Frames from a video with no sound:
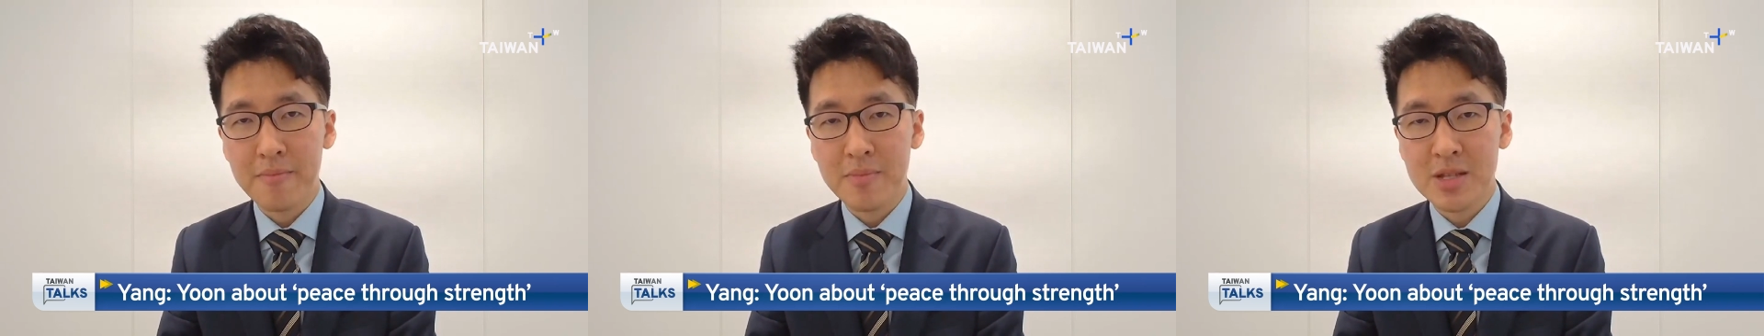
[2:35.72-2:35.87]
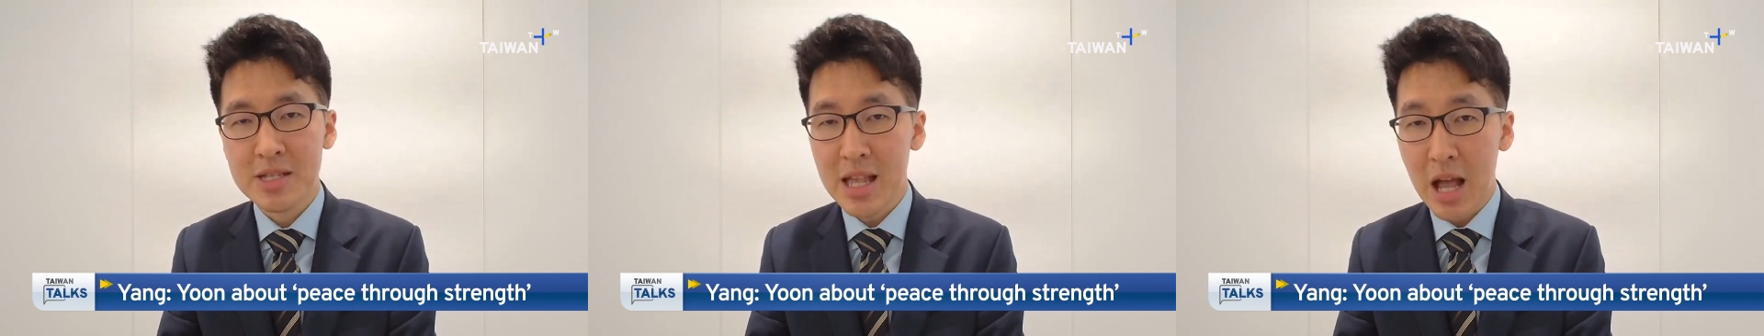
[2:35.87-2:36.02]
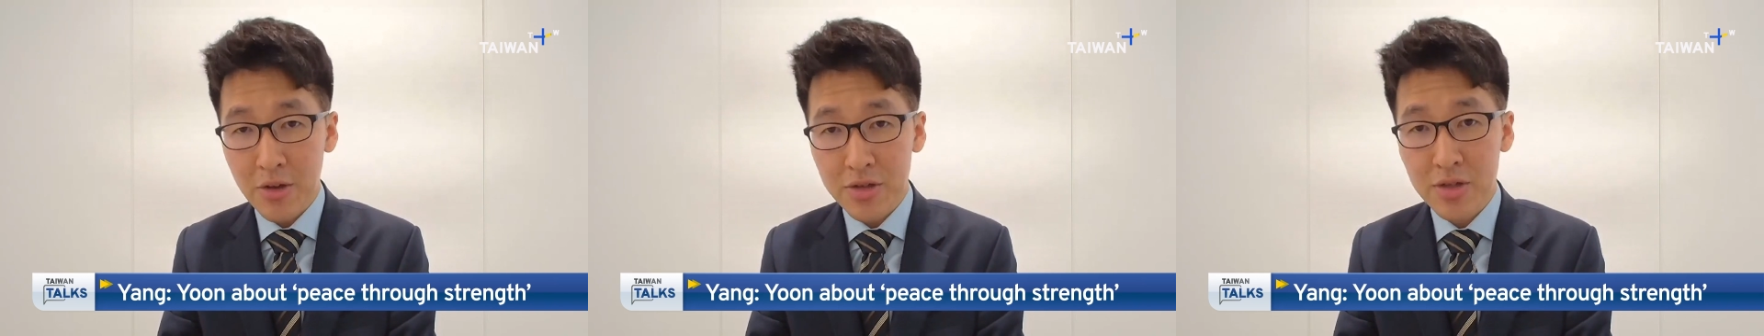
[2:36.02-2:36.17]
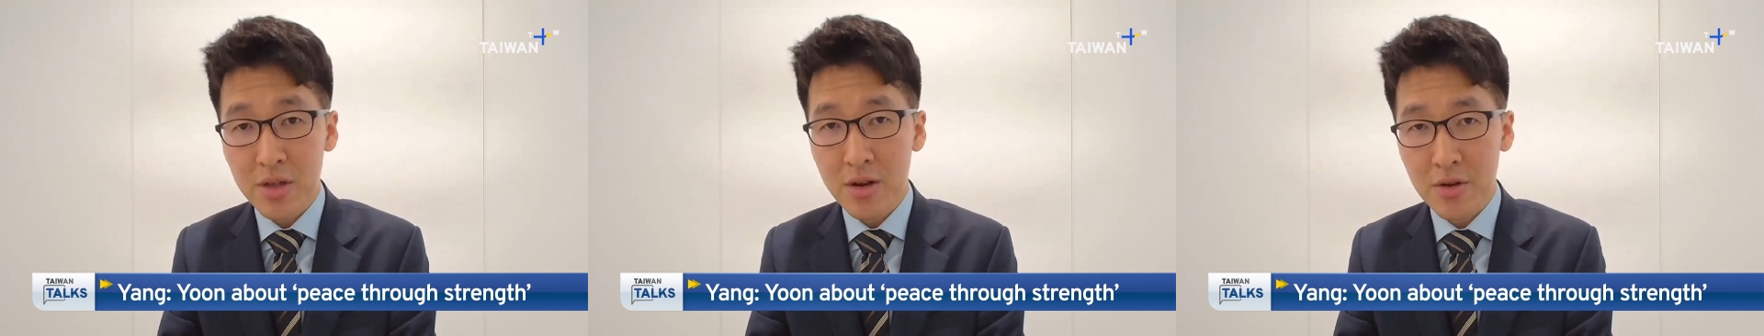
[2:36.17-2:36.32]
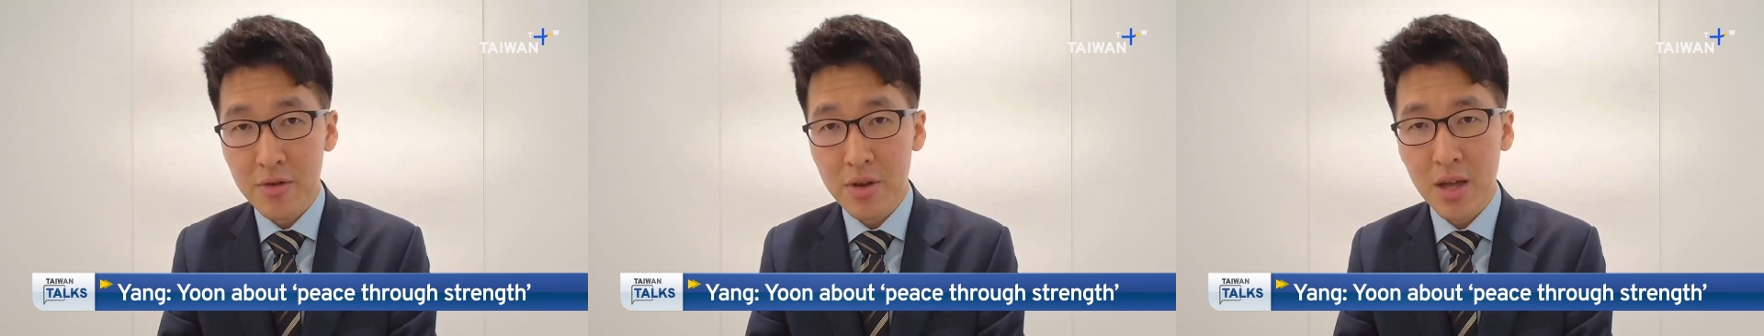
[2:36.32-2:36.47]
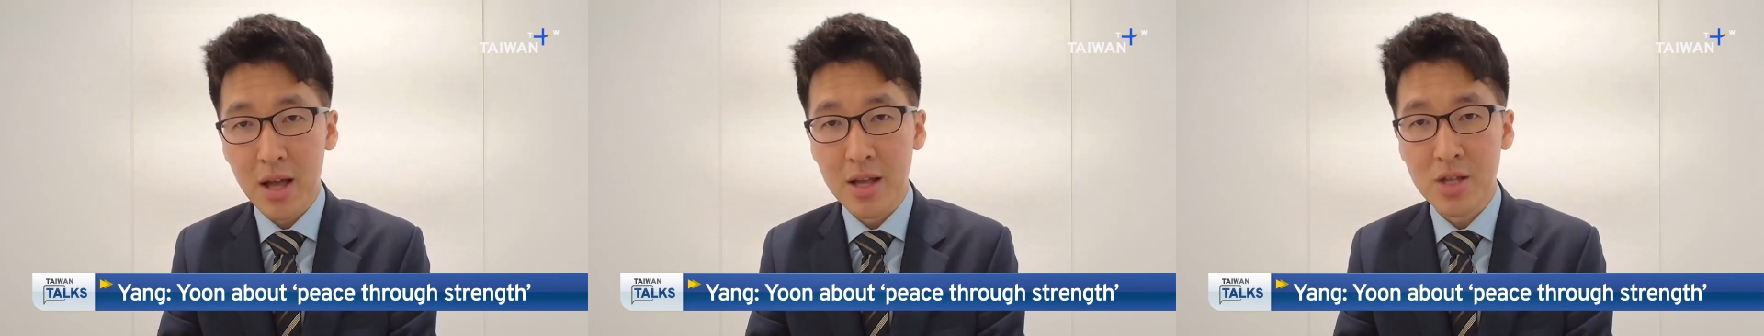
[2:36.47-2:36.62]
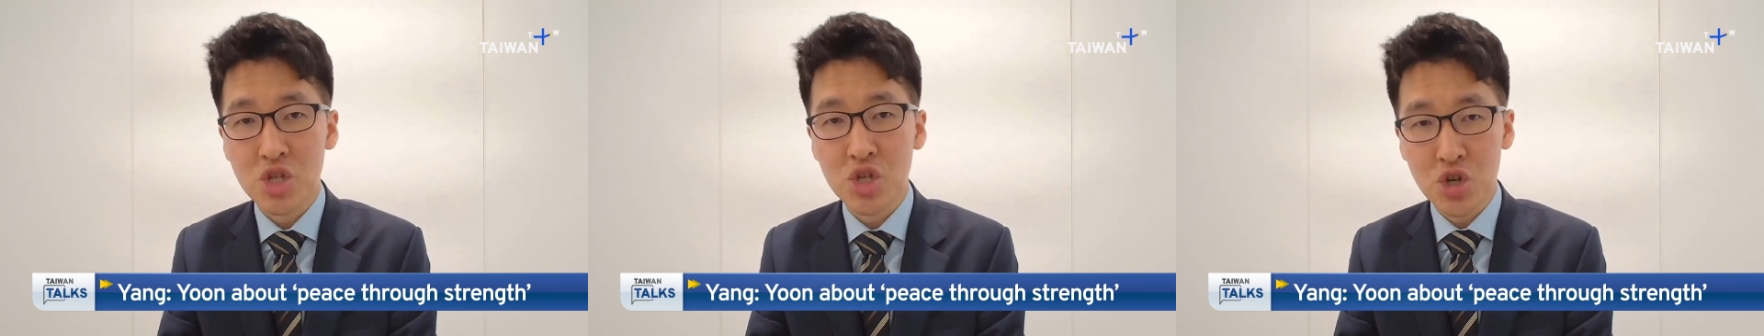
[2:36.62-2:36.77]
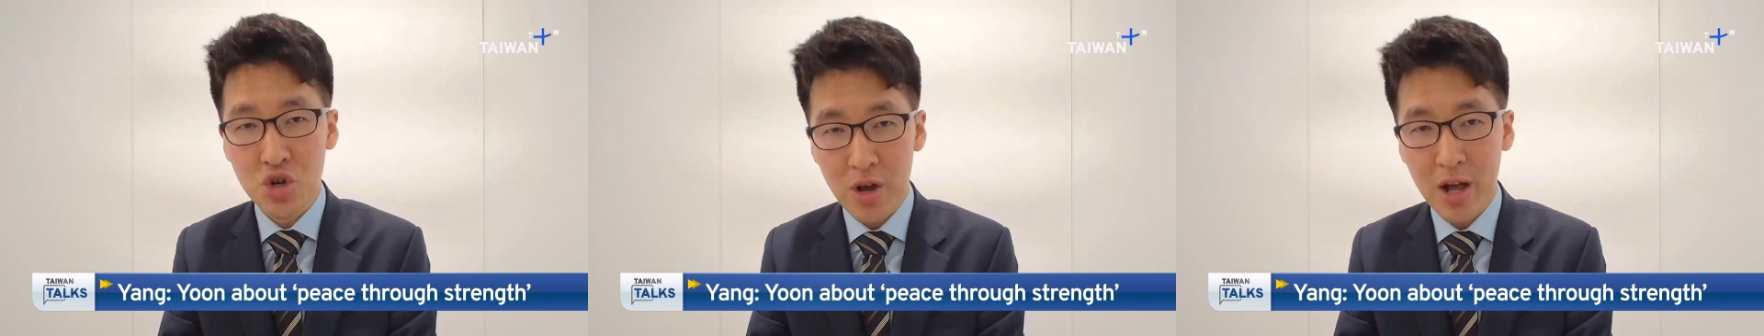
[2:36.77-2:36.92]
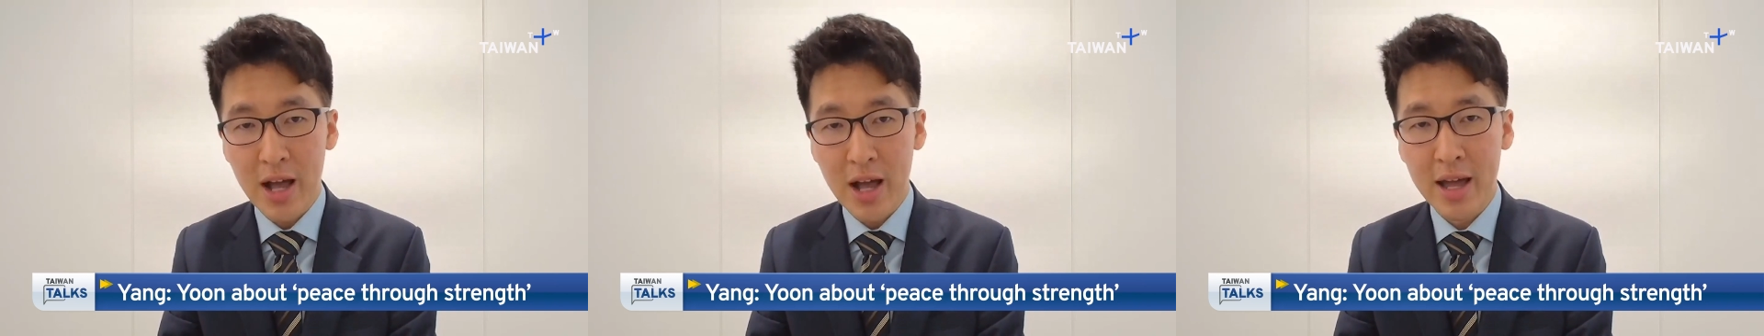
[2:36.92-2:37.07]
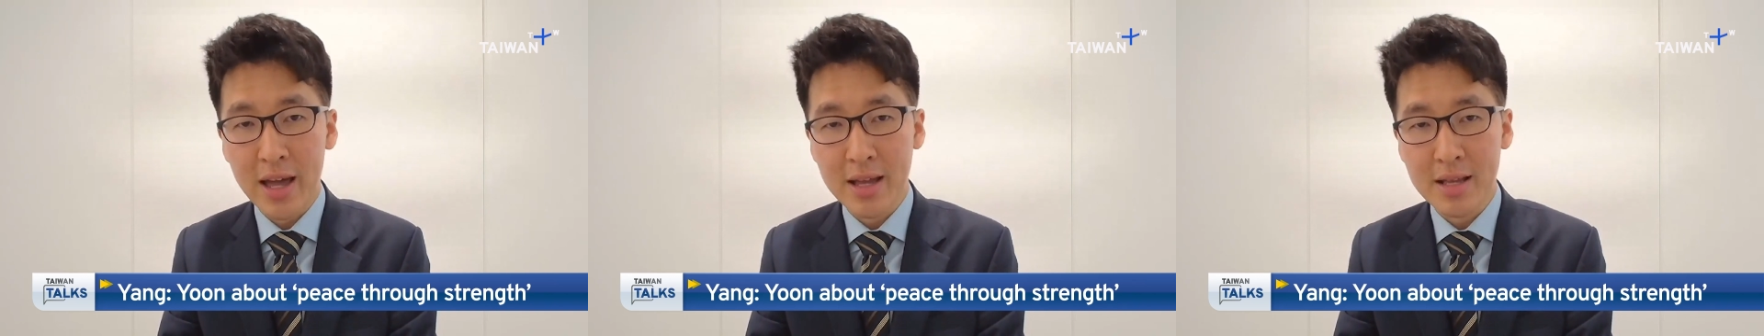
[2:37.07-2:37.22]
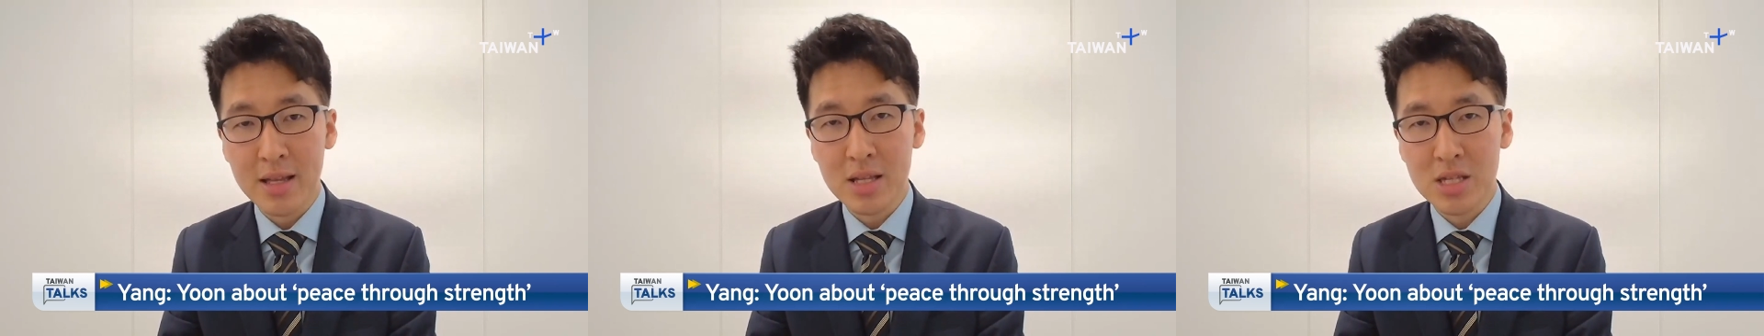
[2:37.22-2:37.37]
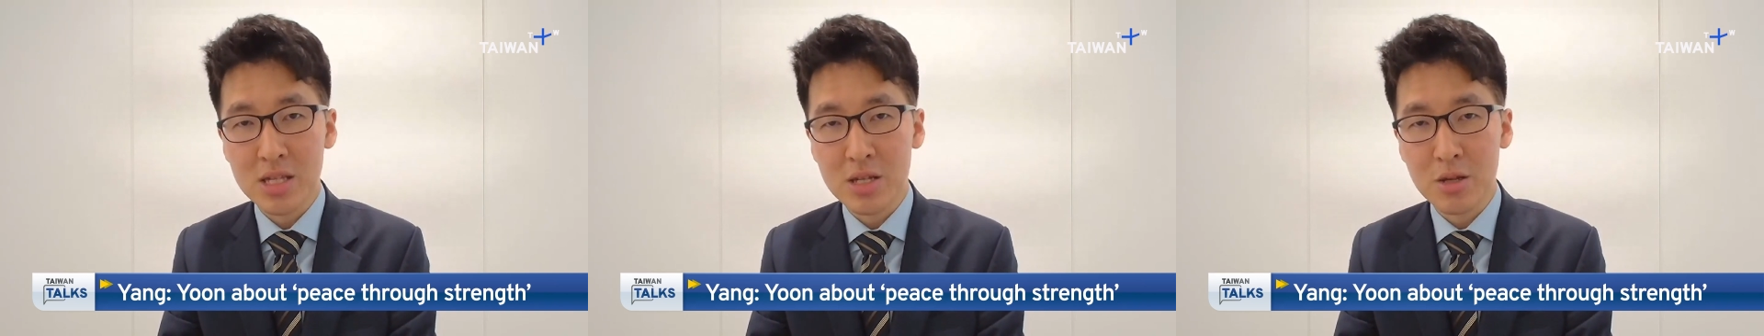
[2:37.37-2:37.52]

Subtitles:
South Korea tried